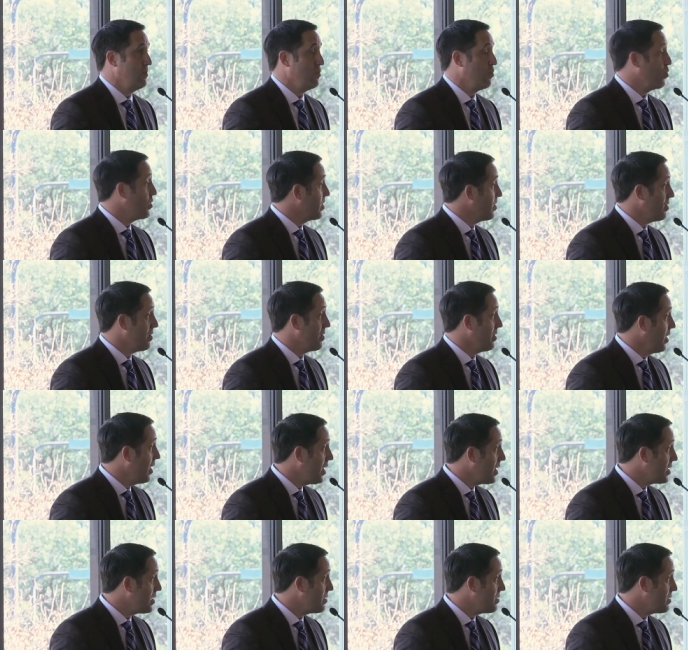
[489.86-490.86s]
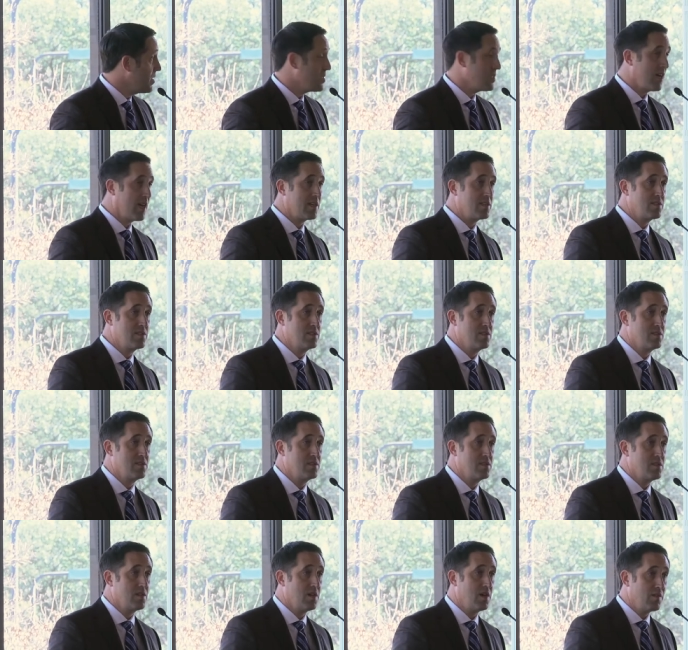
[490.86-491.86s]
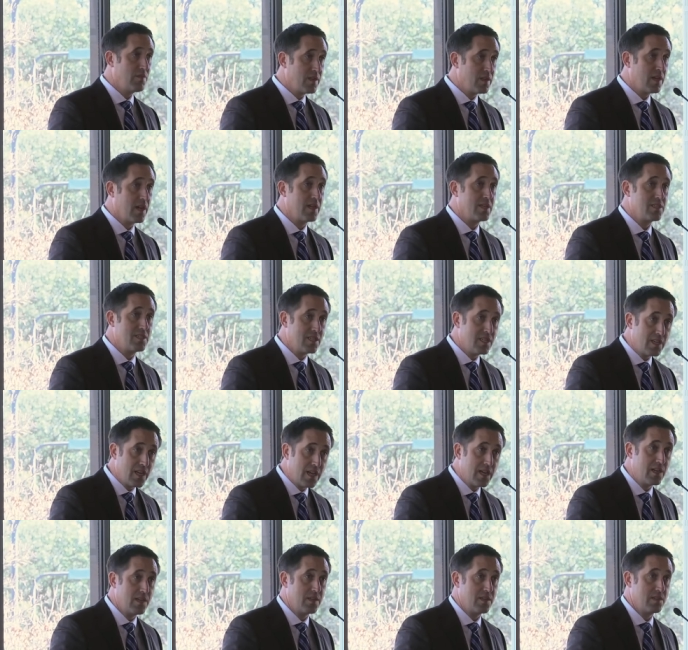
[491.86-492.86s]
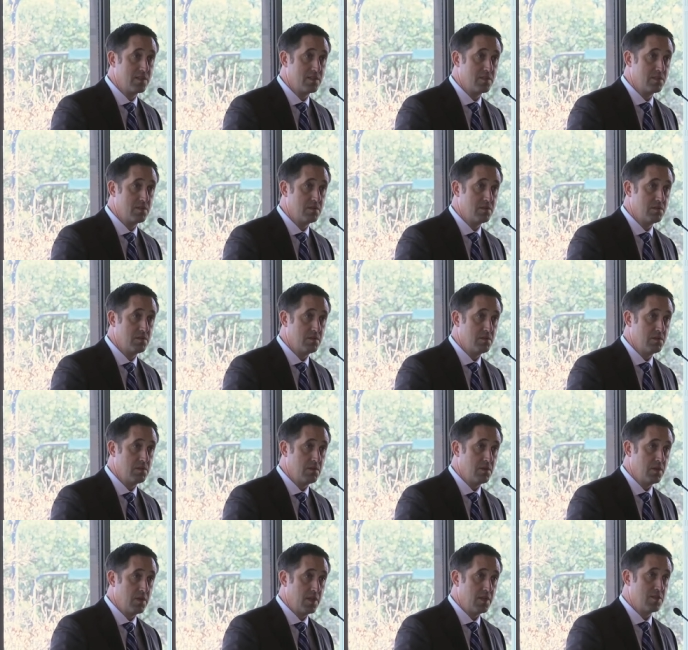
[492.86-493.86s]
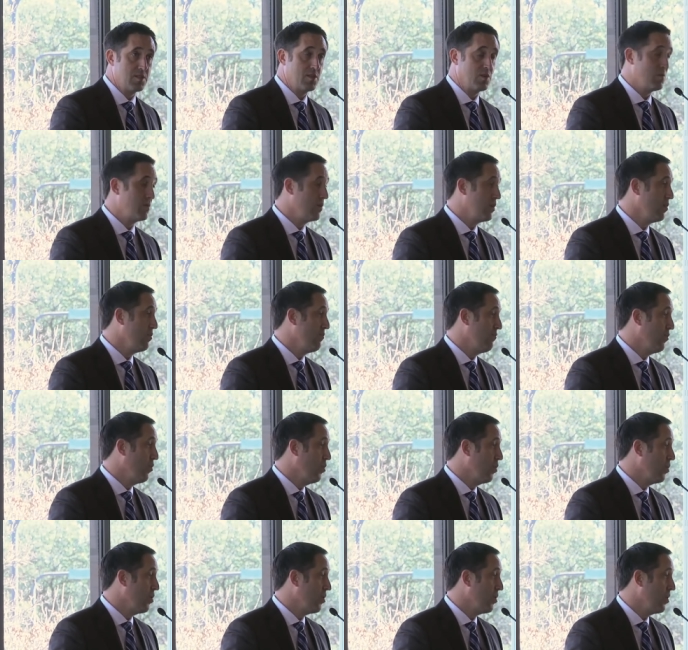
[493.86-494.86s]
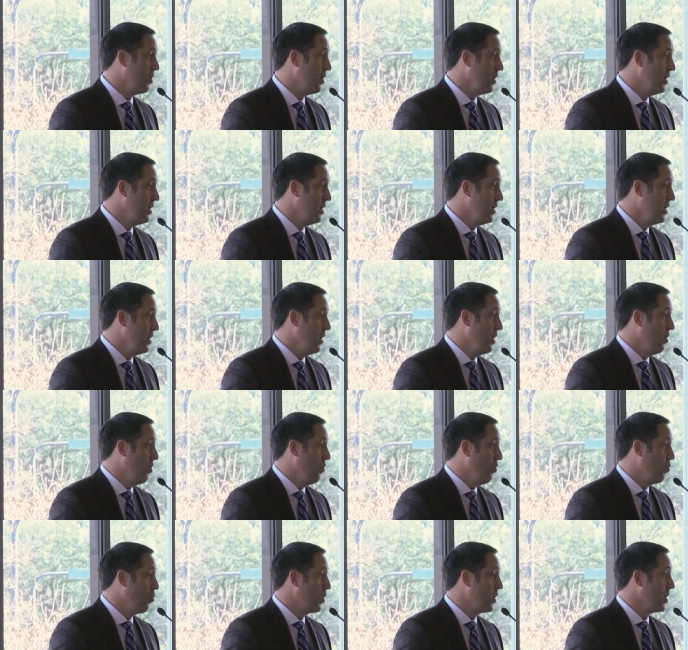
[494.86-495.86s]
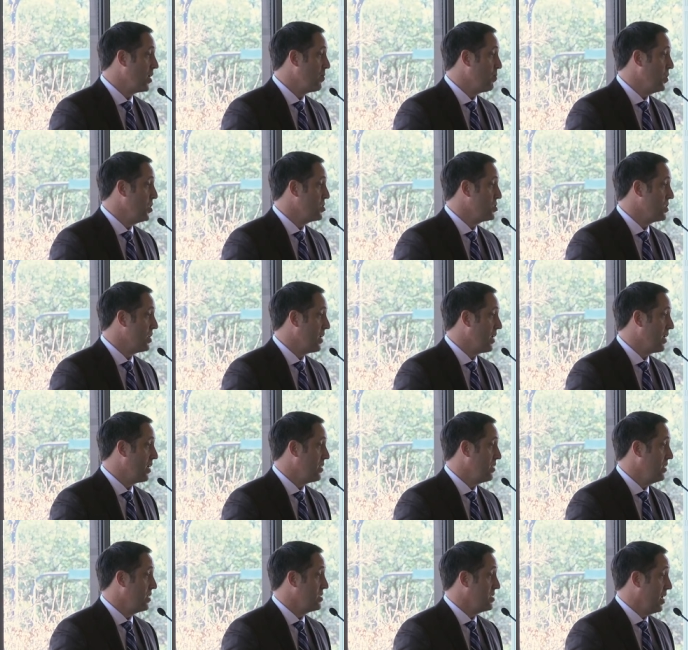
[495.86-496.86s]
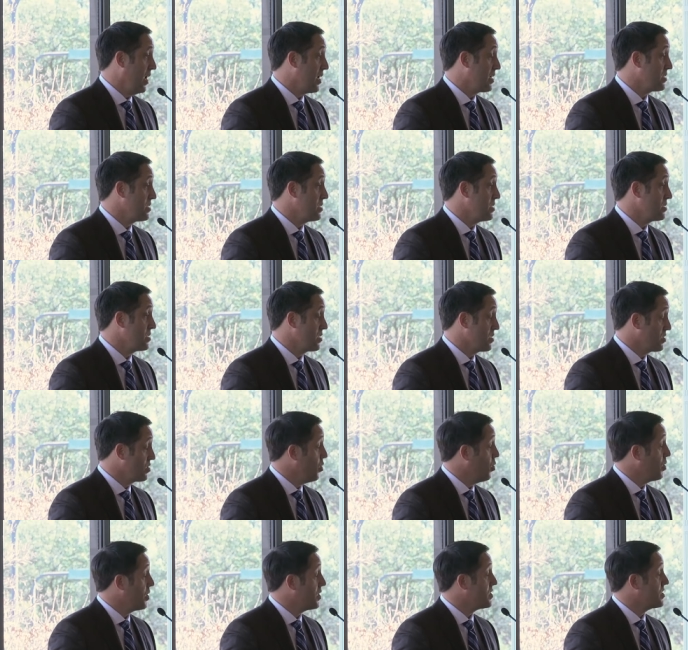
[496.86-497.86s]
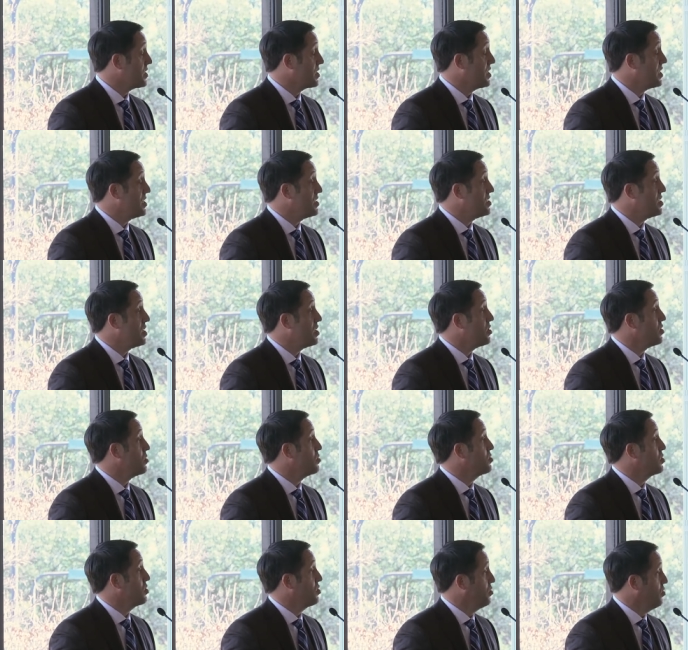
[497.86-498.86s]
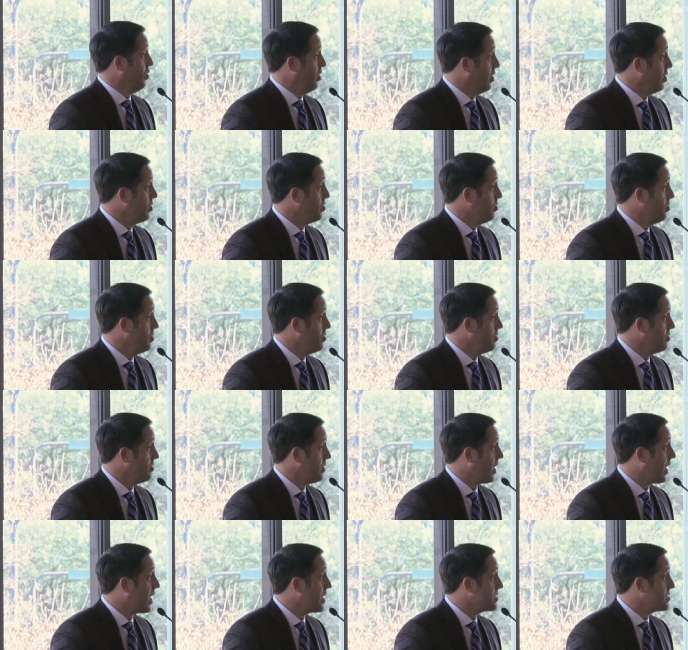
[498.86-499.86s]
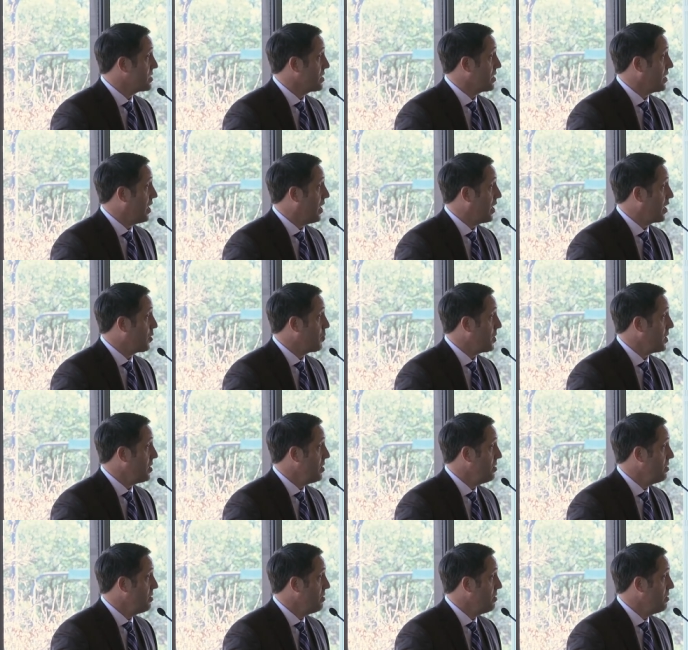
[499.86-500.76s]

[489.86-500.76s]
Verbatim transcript: We're not the Texas of the nineteen eighties. And so therefore, we project that Texas is going to continue to grow as an economy,